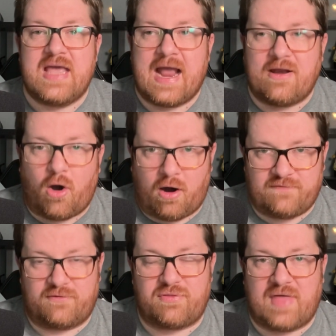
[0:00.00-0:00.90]
and
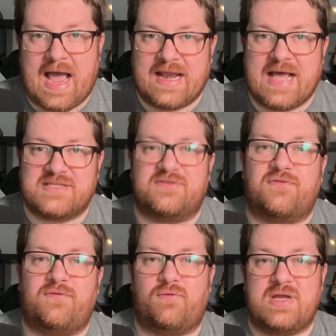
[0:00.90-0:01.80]
offer that as a
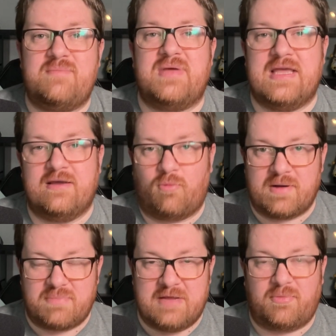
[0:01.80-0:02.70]
freebie
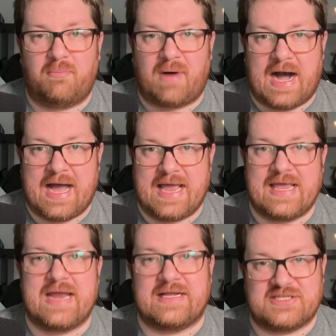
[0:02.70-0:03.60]
when people buy
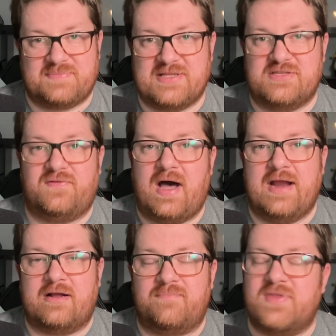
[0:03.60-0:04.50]
an expensive
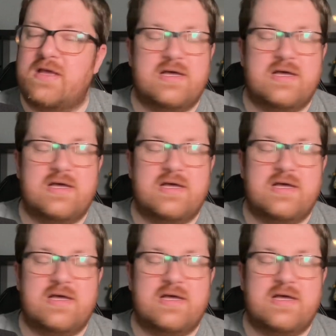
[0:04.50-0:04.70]
item.